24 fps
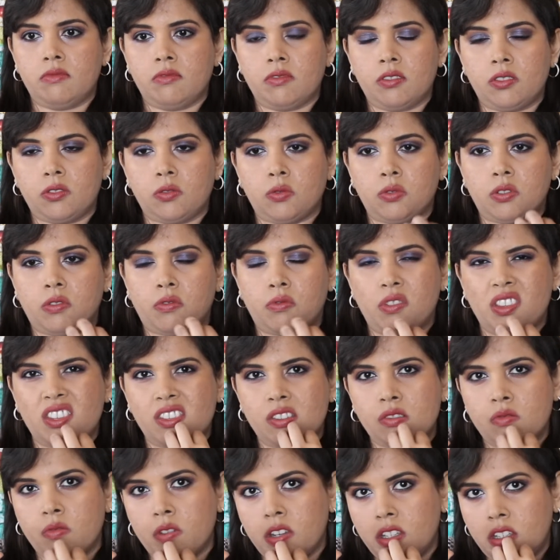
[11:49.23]
sort of
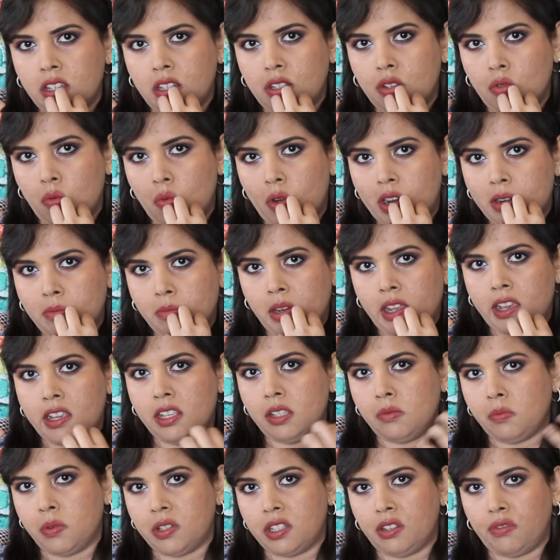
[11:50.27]
restricted to one
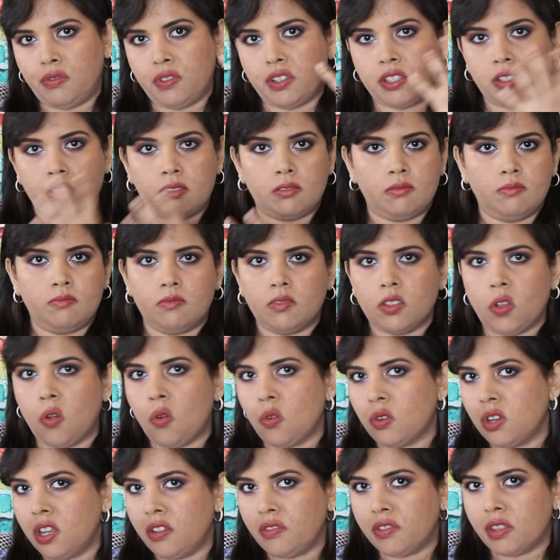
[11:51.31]
place, but if it's
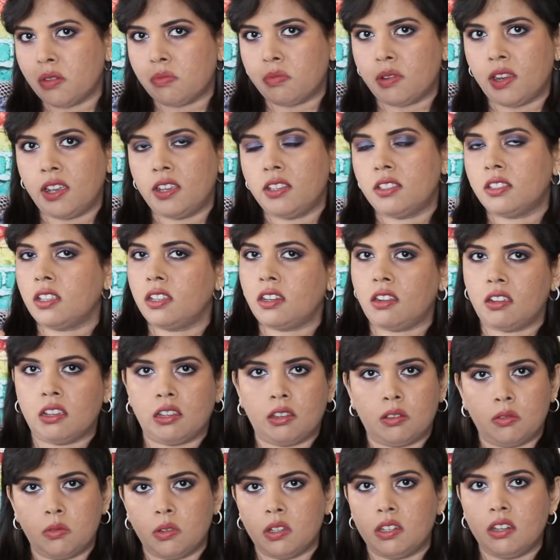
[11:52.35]
all over the place, then I
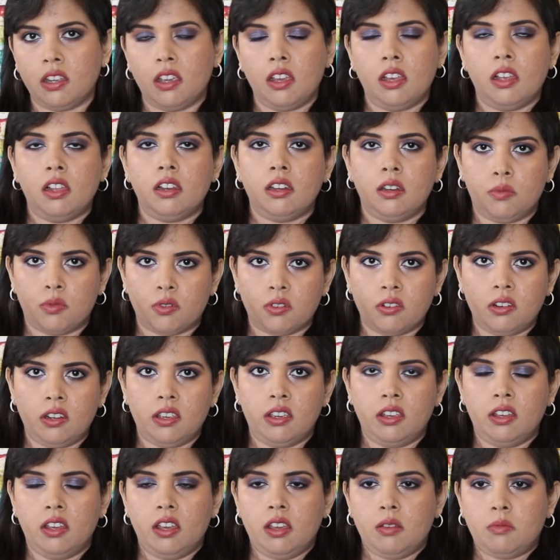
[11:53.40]
go in liberally.